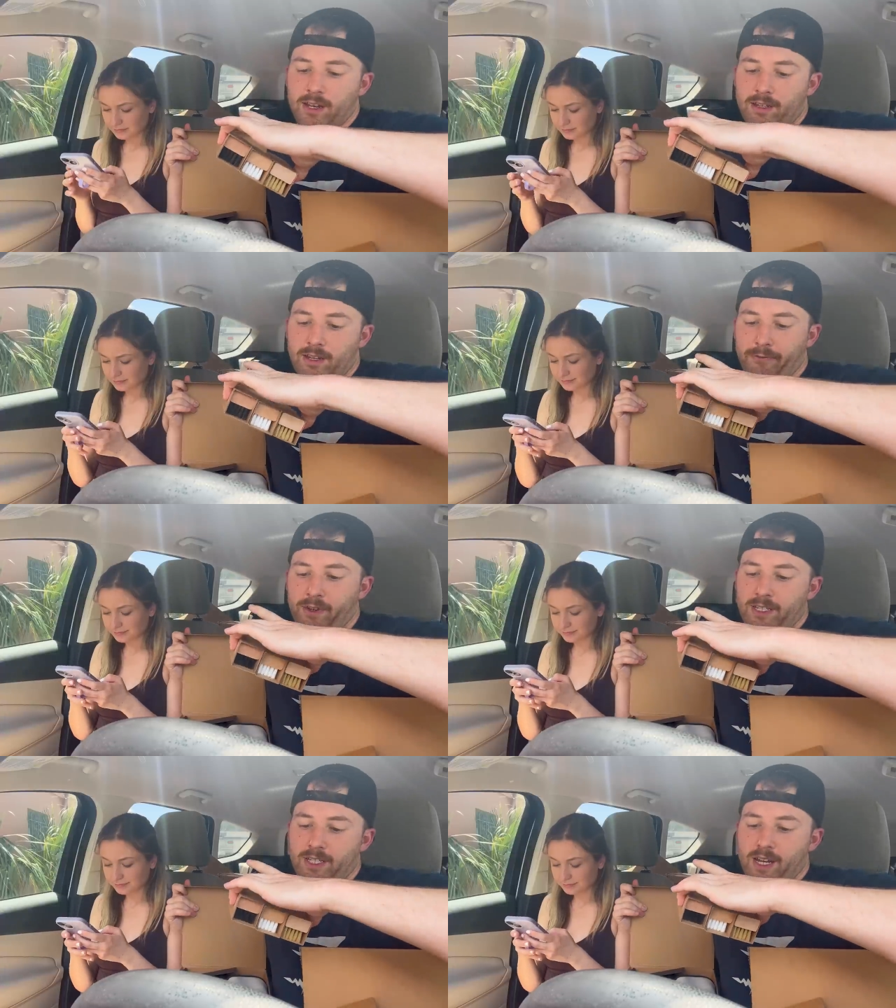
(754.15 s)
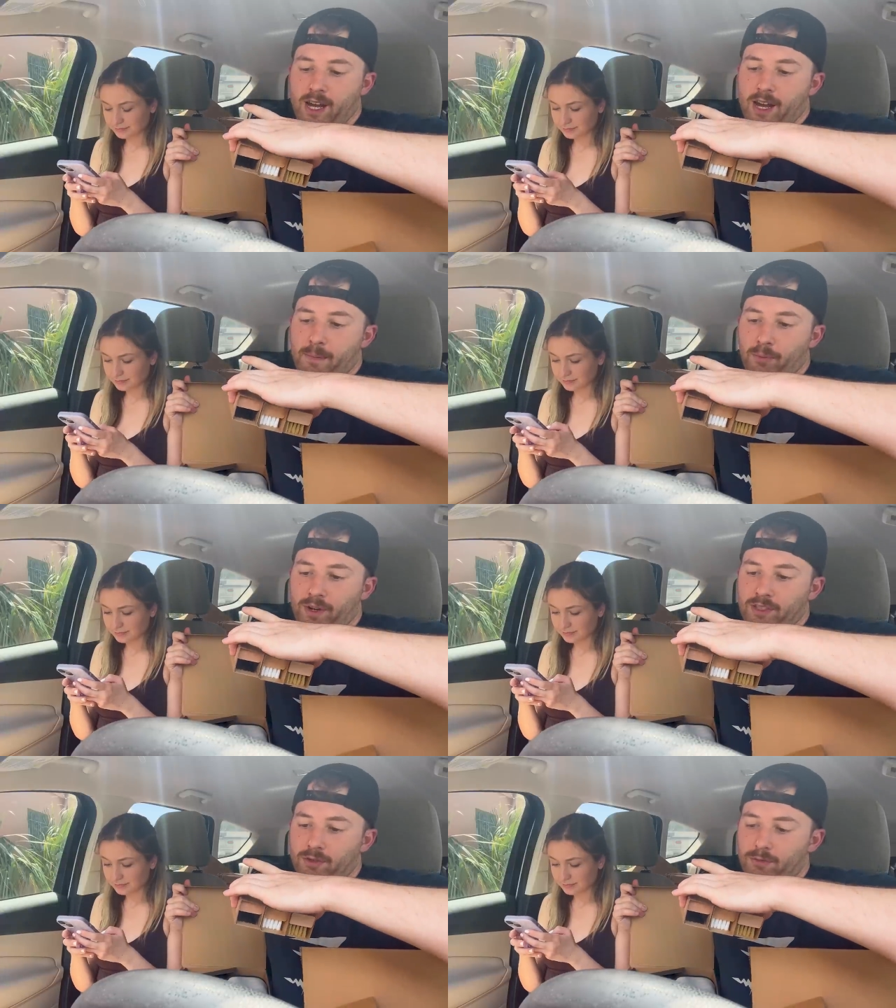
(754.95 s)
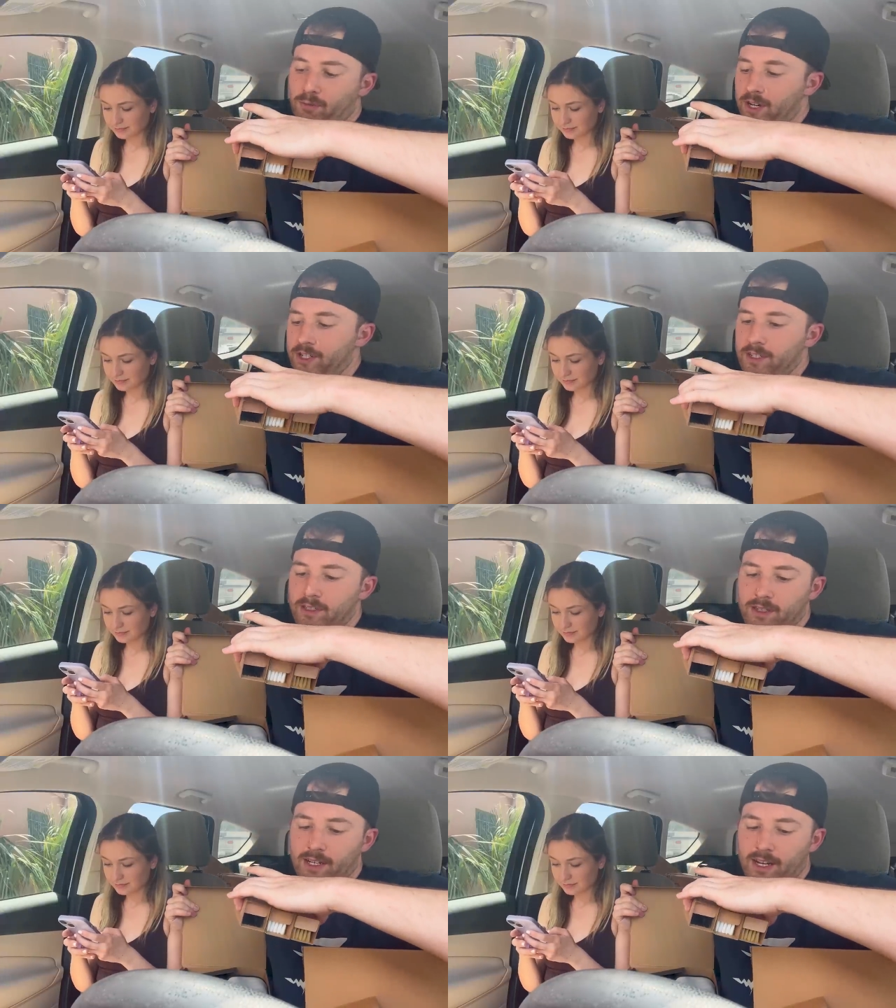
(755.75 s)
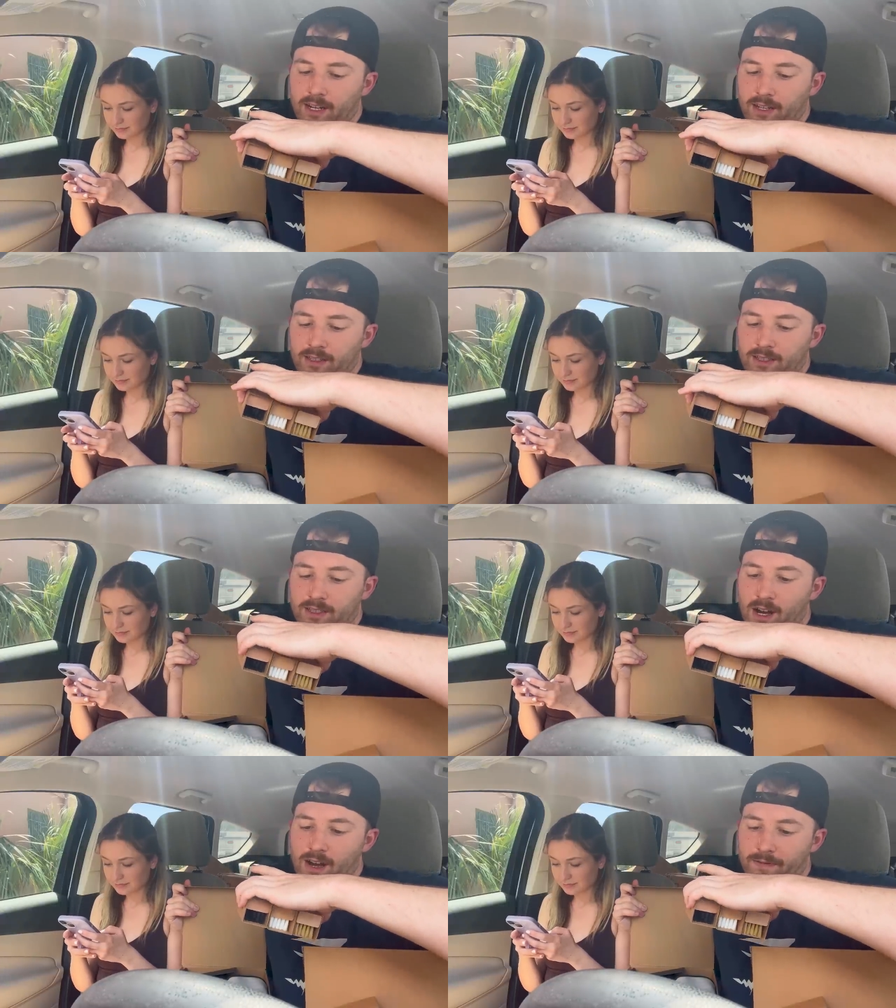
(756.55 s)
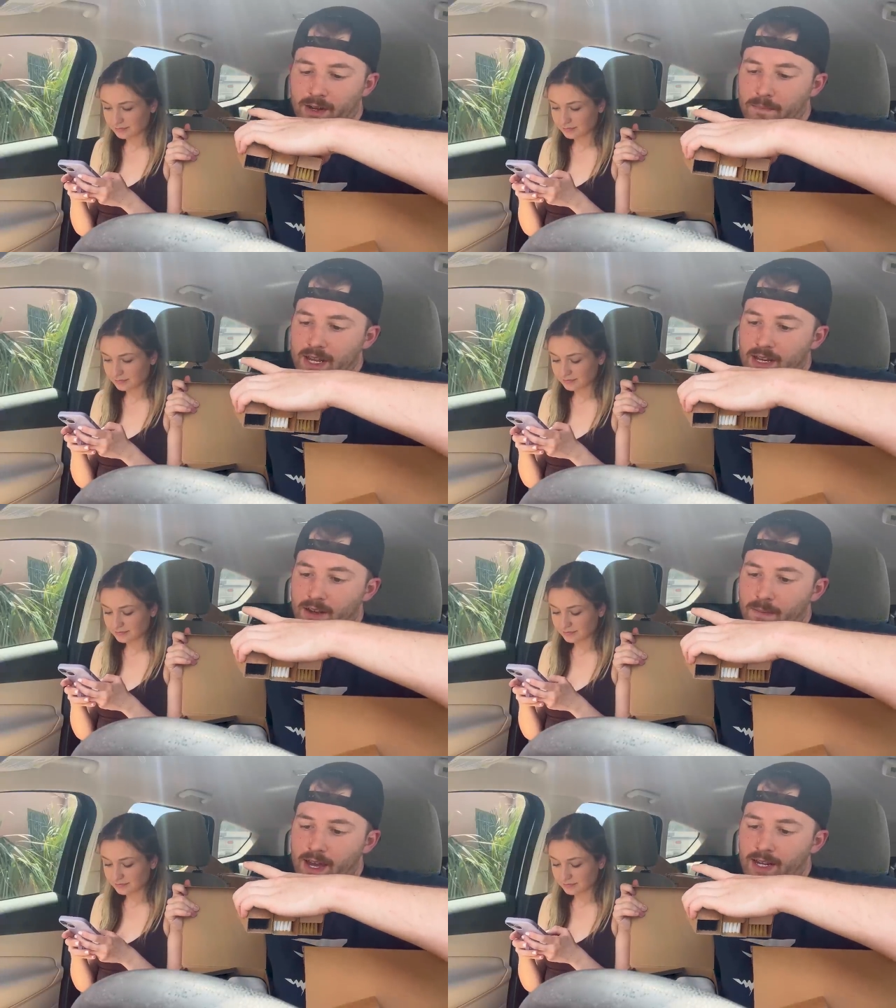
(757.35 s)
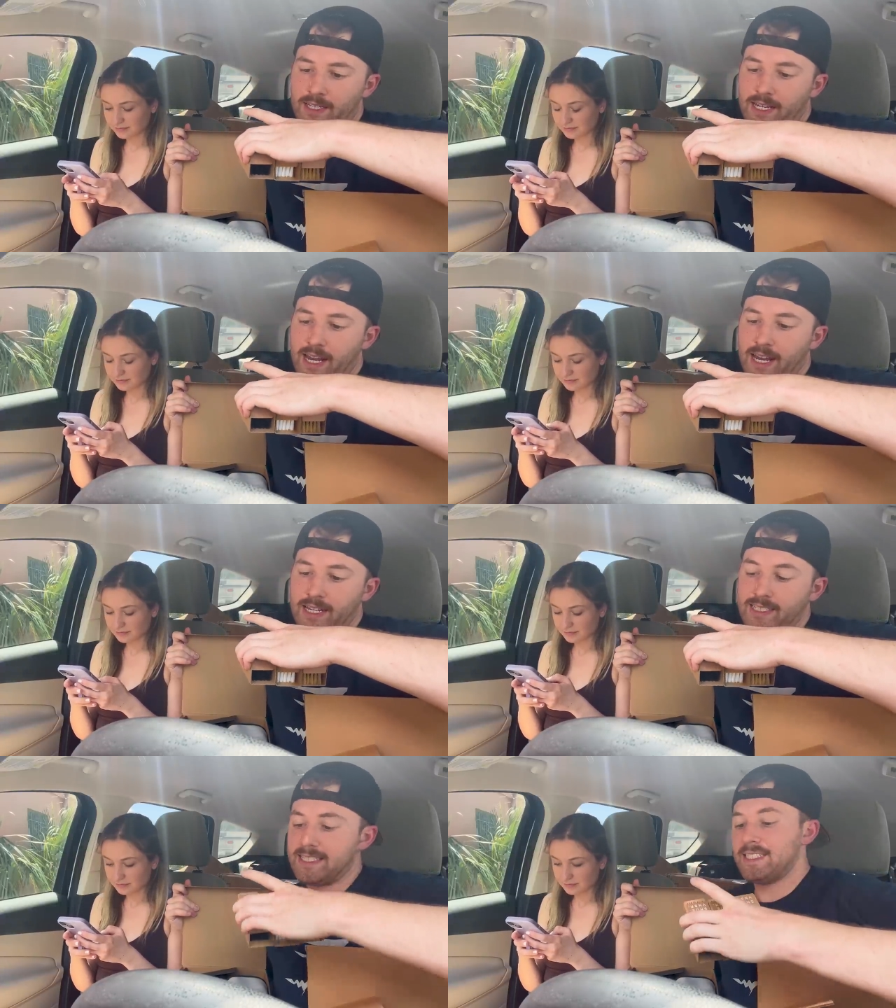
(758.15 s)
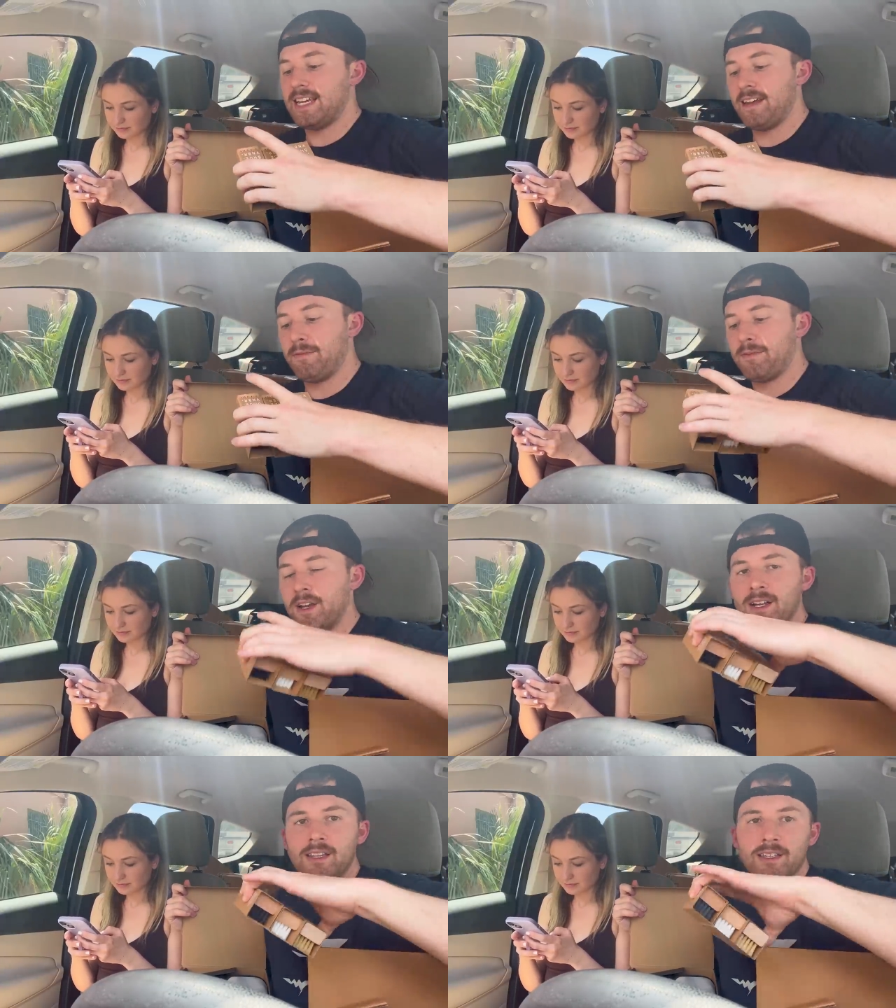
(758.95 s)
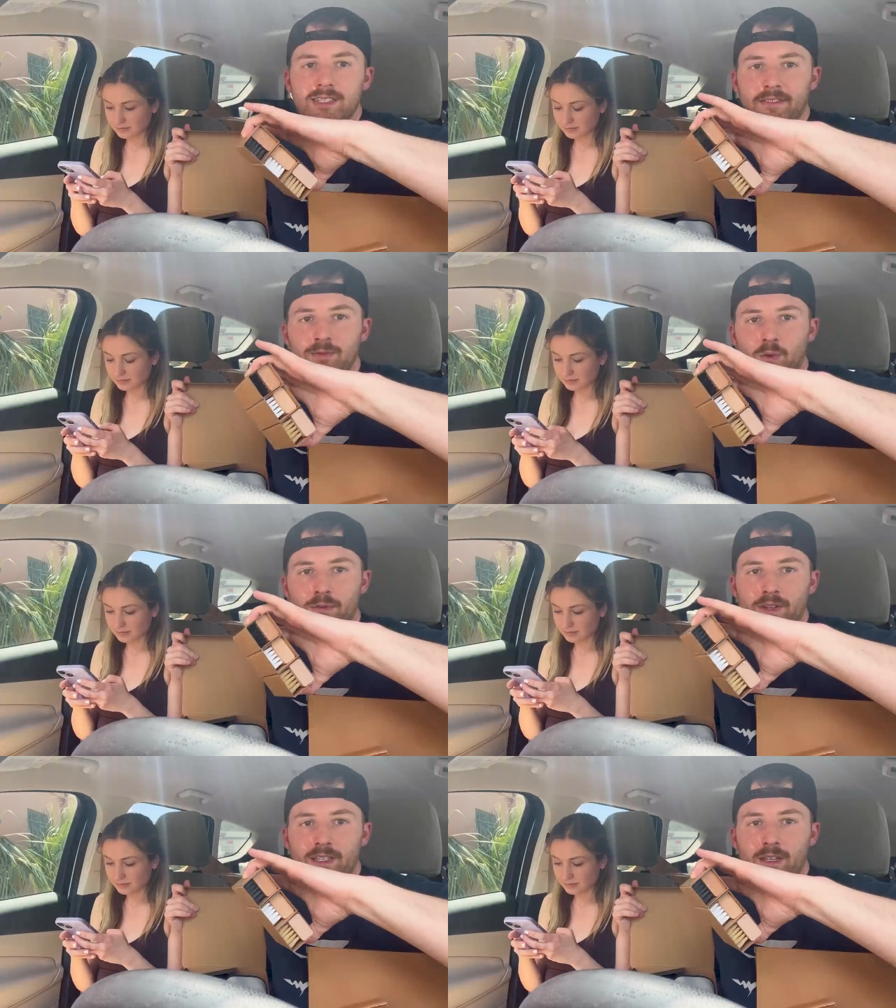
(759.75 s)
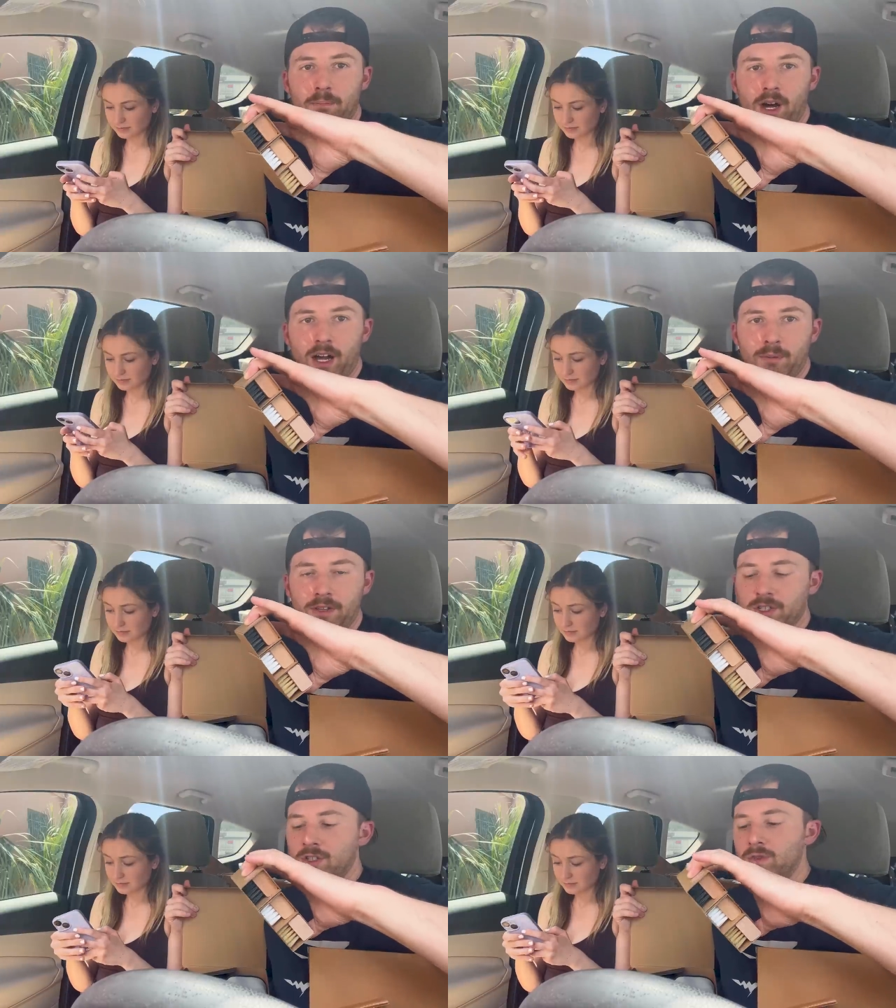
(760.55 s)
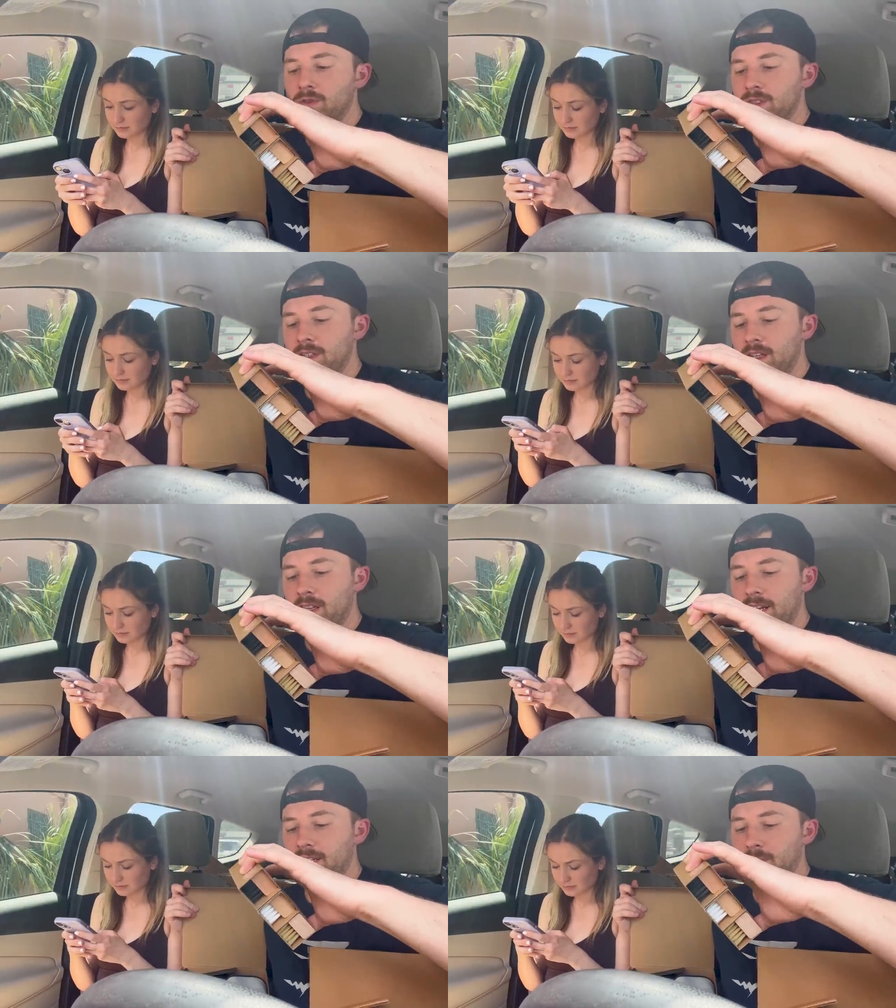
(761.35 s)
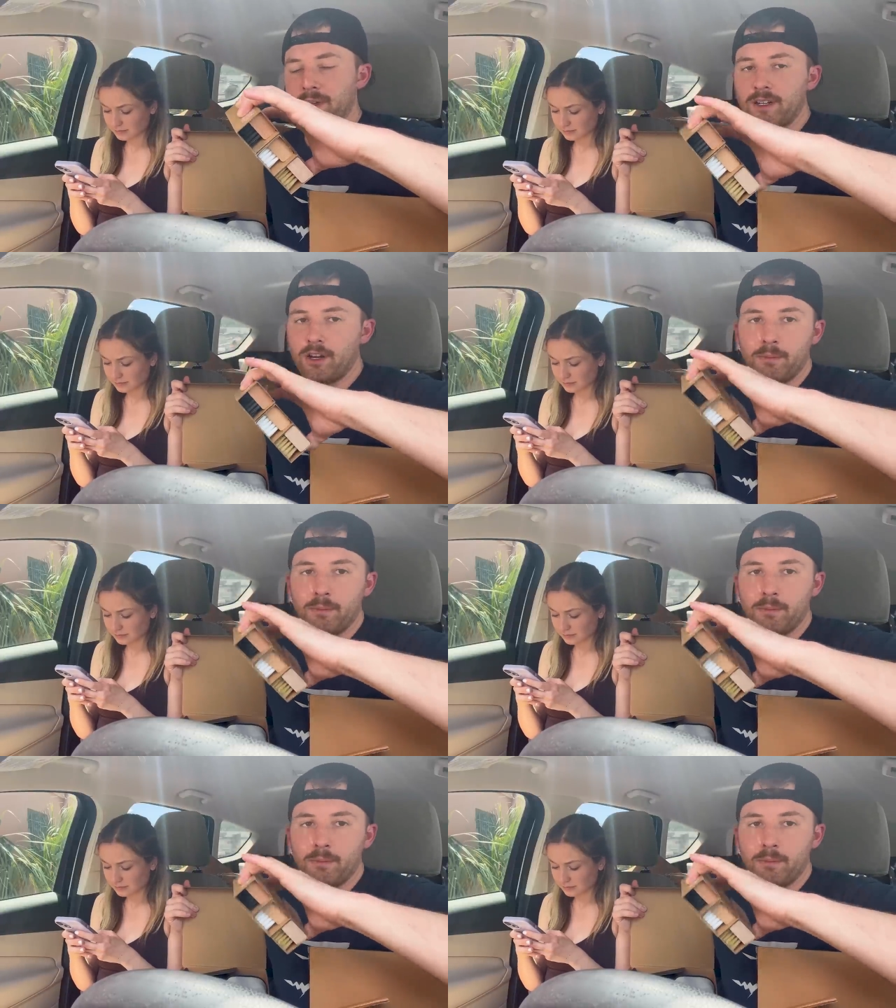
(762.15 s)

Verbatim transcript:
Speaker 1: different uh, bristled brushes. They got a soft, a medium, and a stiff. The stiff's more for like the bottom of the shoes and then like depending on the